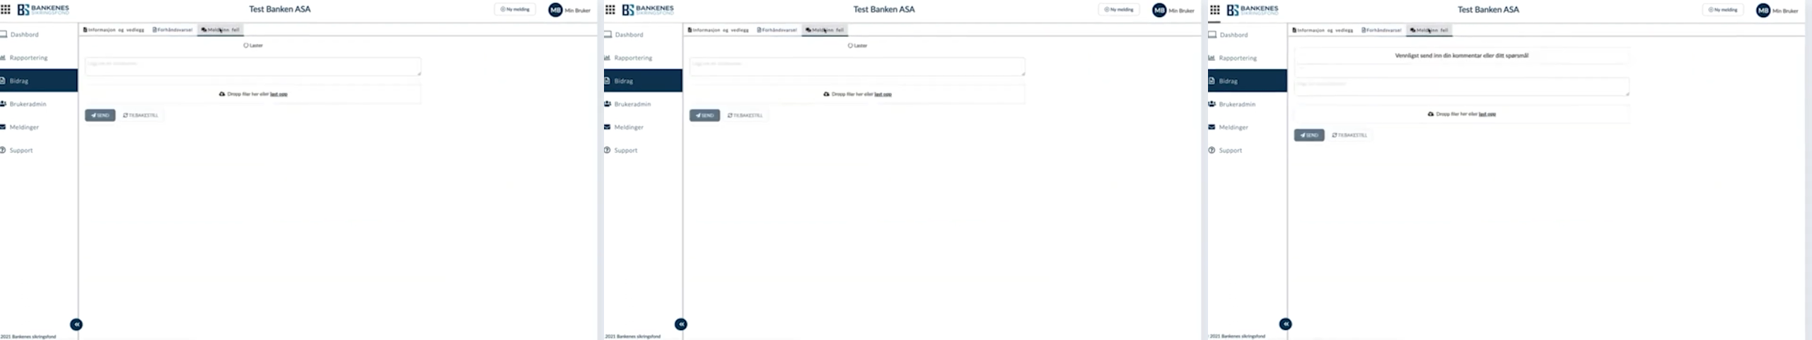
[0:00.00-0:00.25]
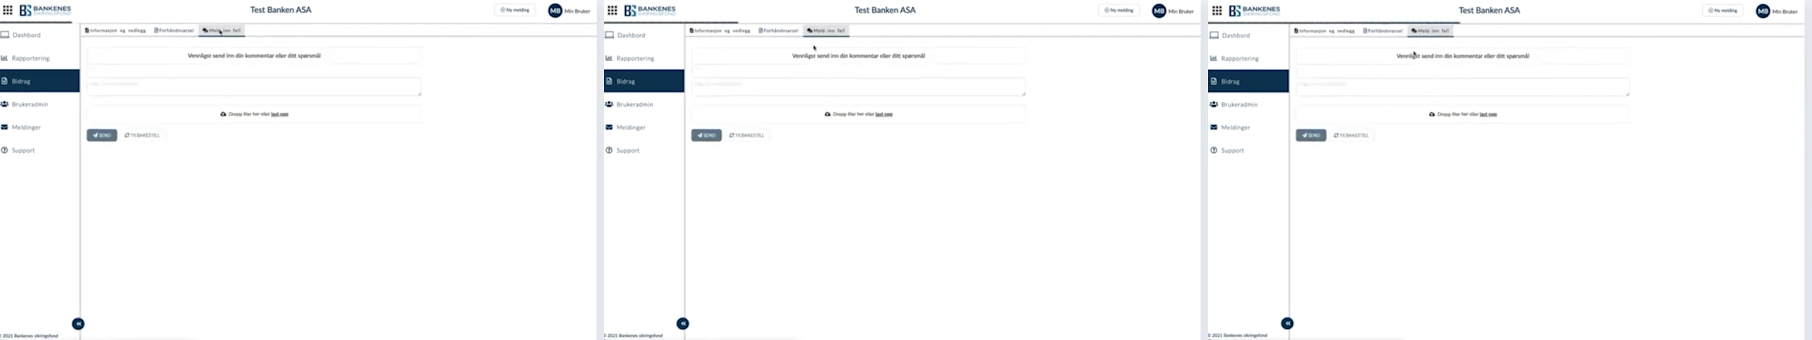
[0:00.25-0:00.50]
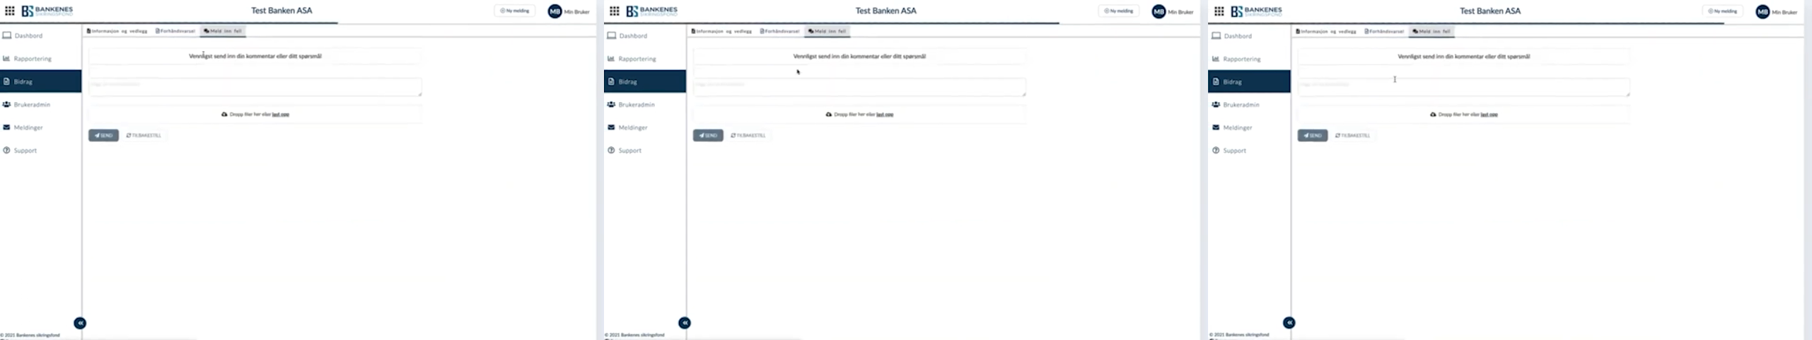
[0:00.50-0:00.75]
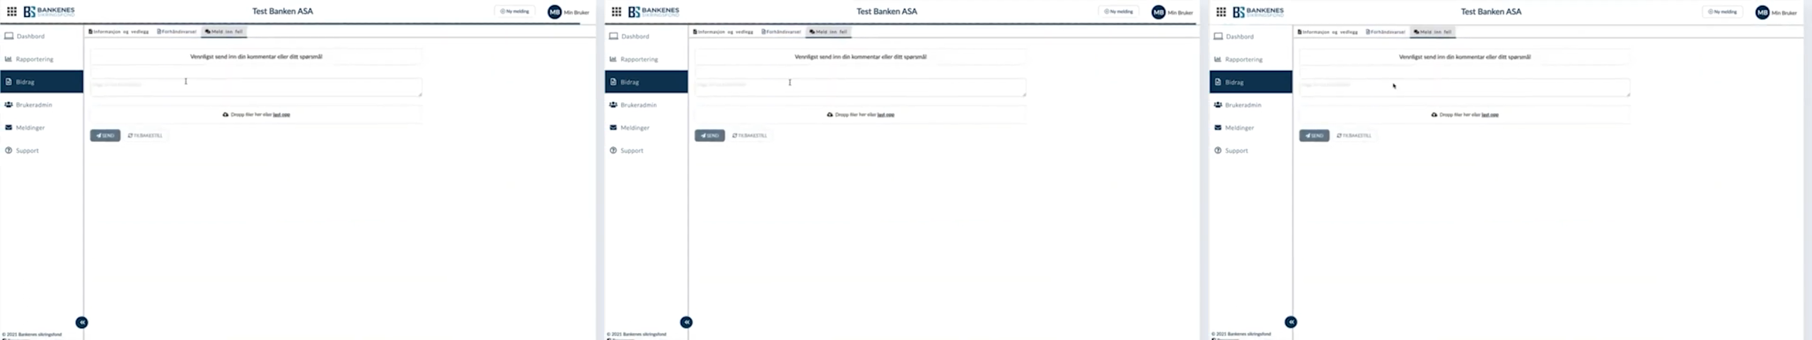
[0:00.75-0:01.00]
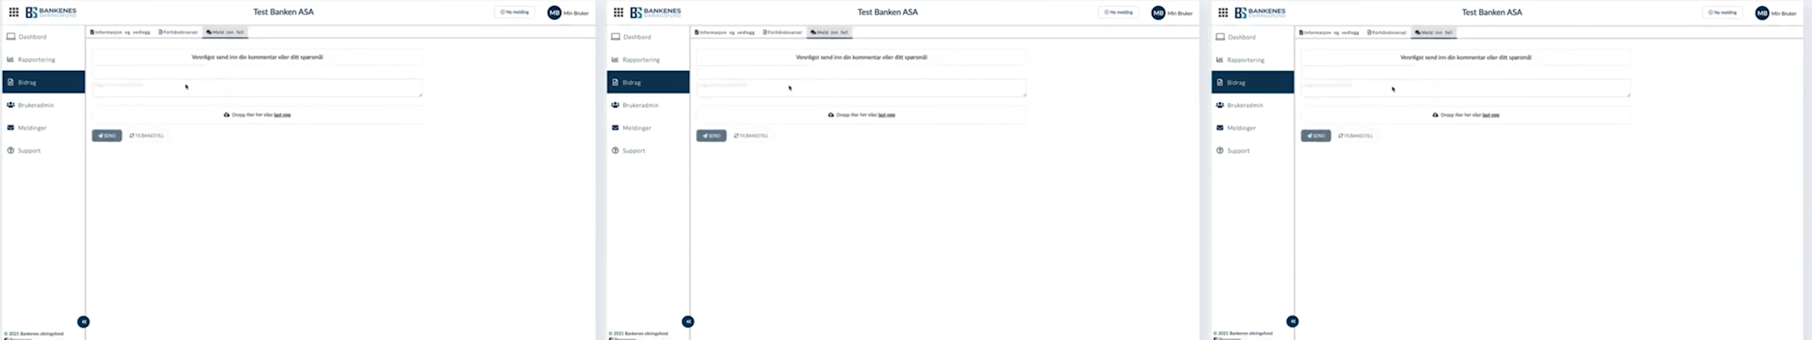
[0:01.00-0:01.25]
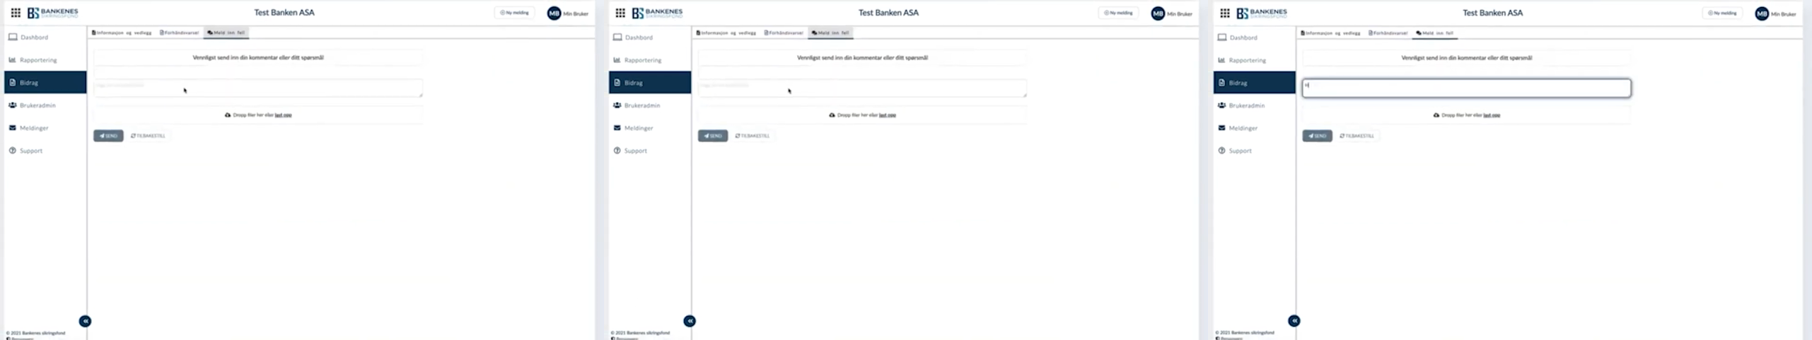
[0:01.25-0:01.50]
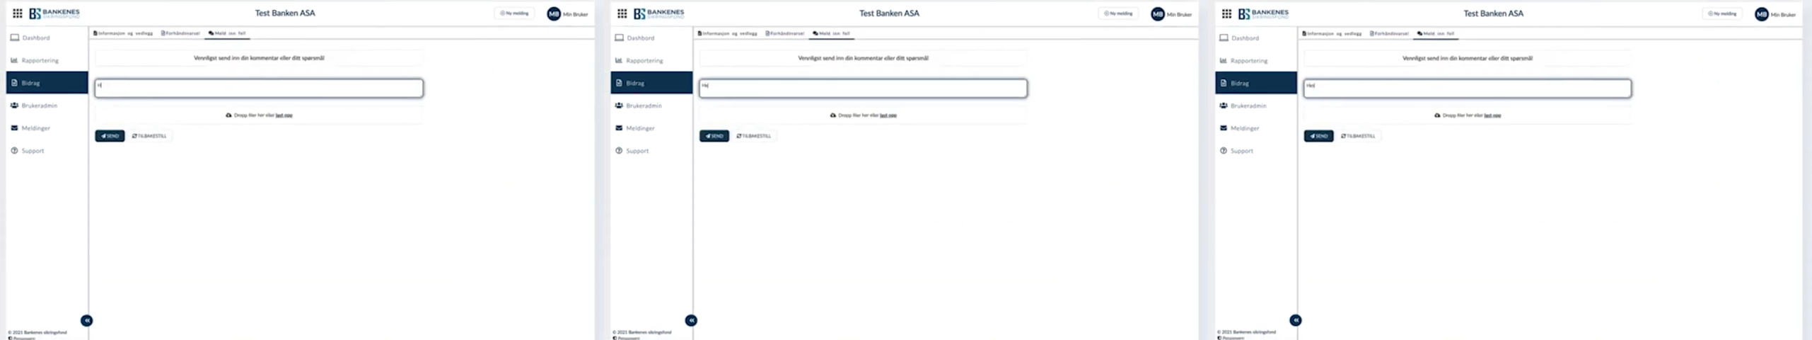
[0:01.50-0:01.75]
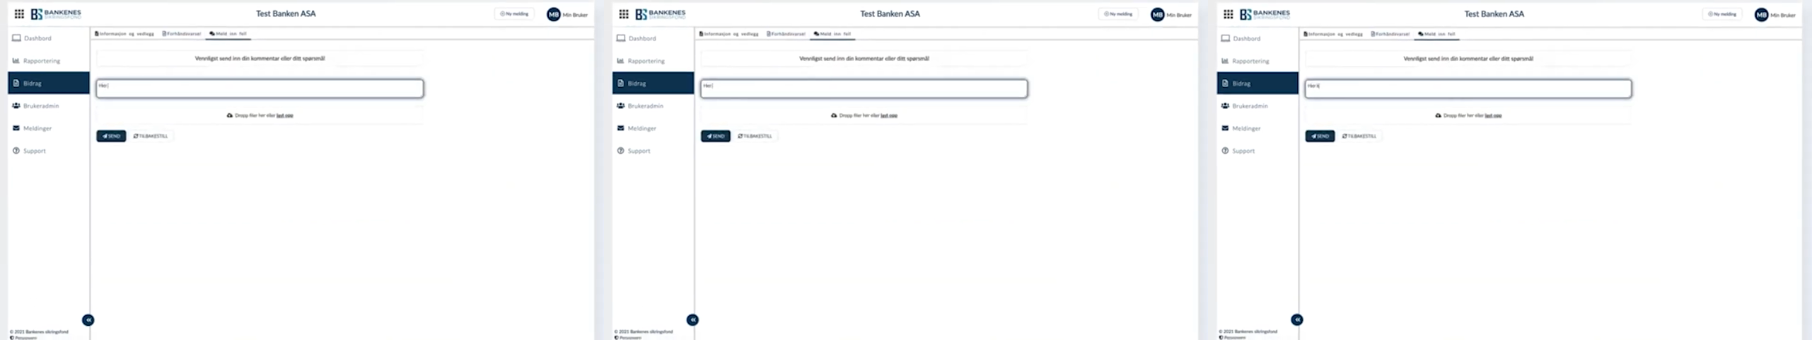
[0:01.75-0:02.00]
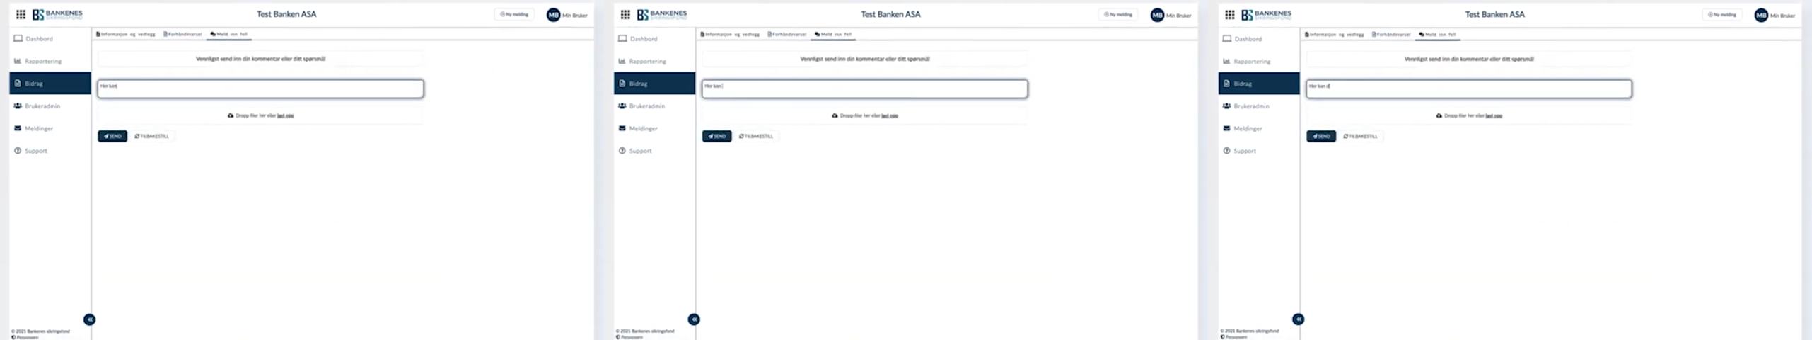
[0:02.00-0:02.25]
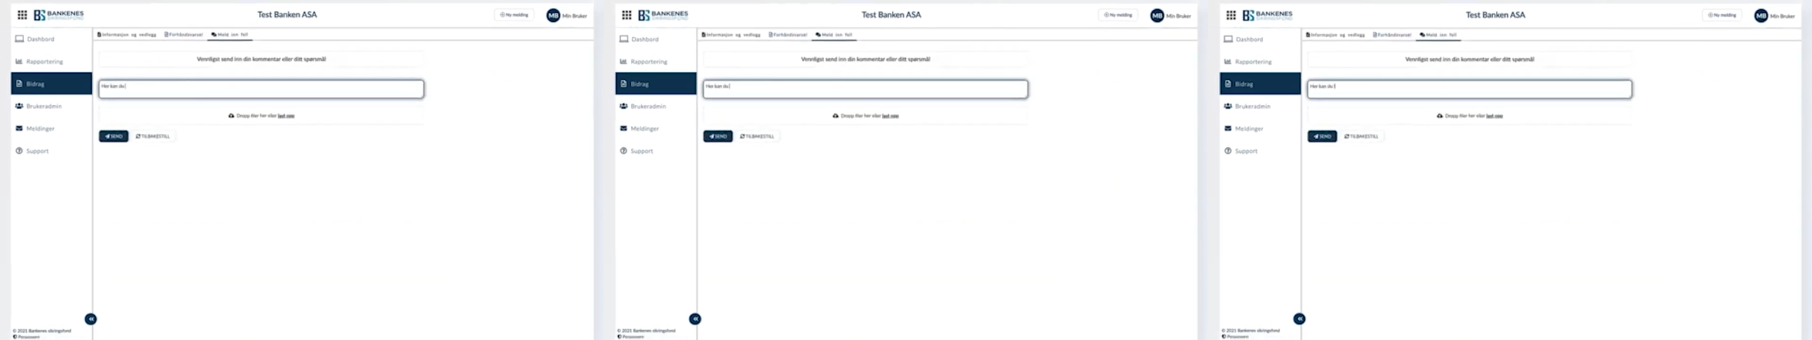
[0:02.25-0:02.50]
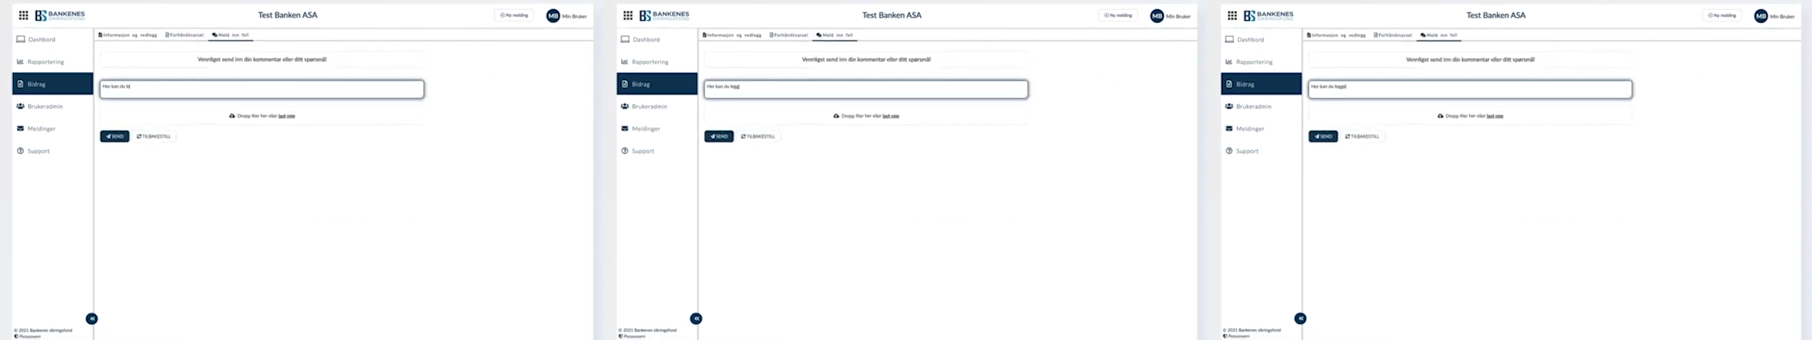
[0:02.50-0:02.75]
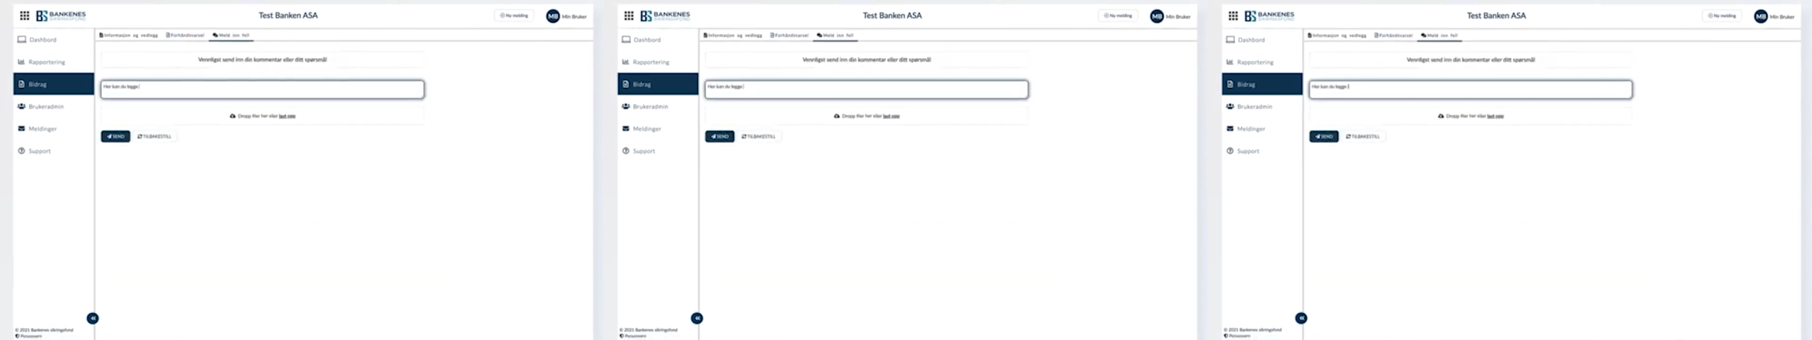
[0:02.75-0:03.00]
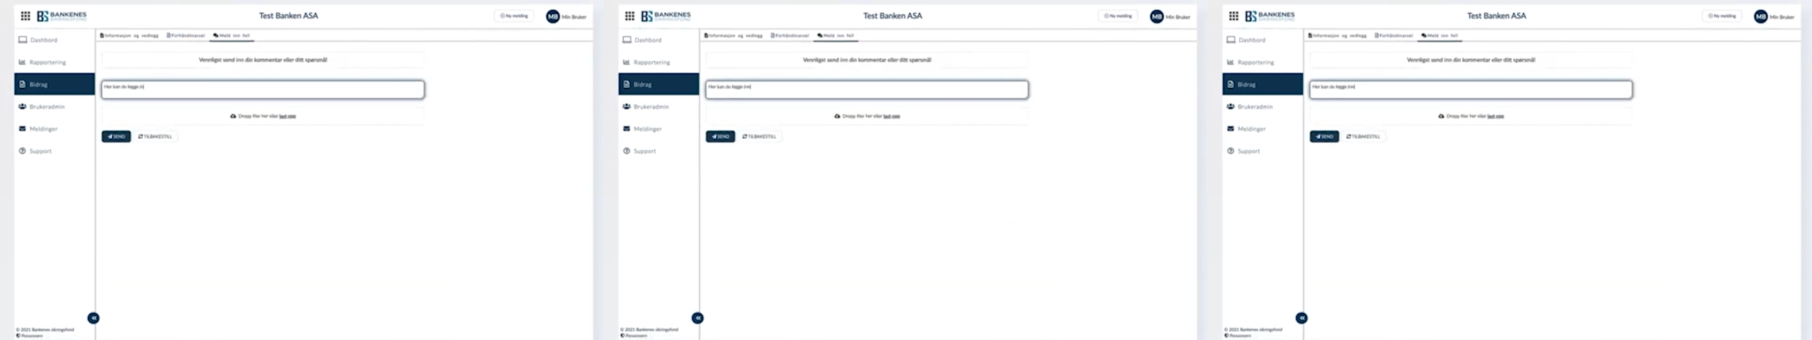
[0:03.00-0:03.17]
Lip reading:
(no speaker visible)